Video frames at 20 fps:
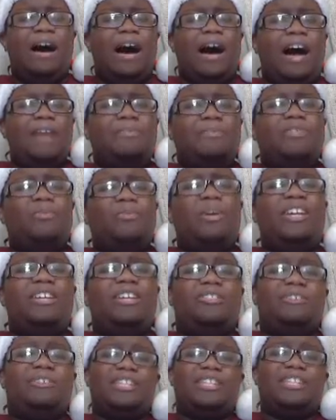Um, so what are
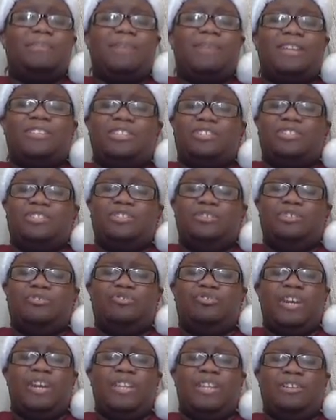your thoughts about this new
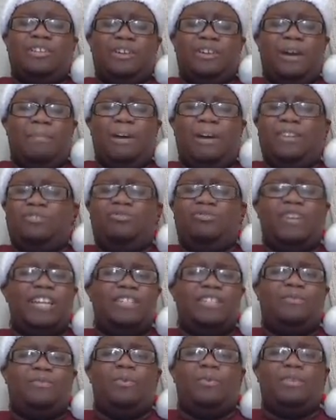trailer about
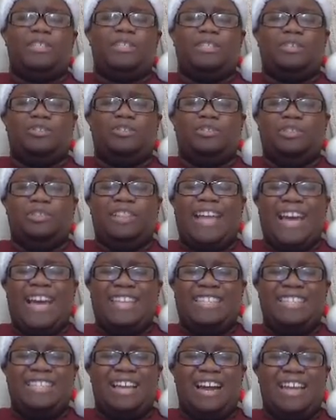Transformers the
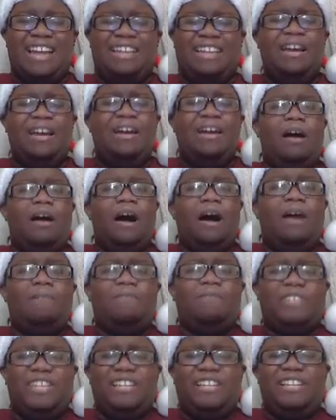Last Knight?
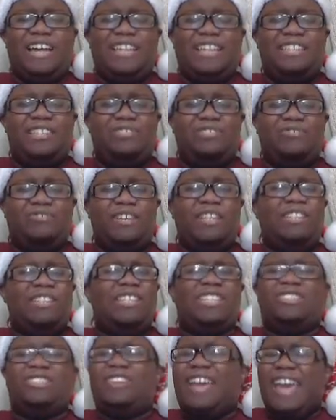Um, do you like this trailer?
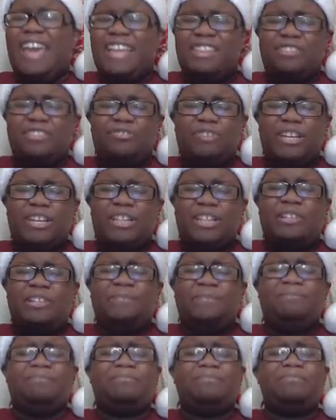Did you hate the
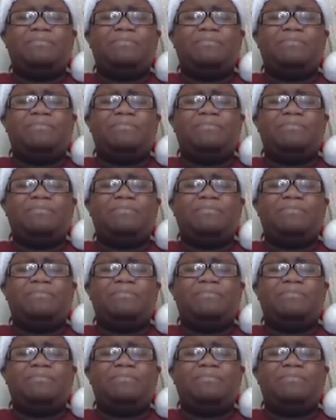trailer?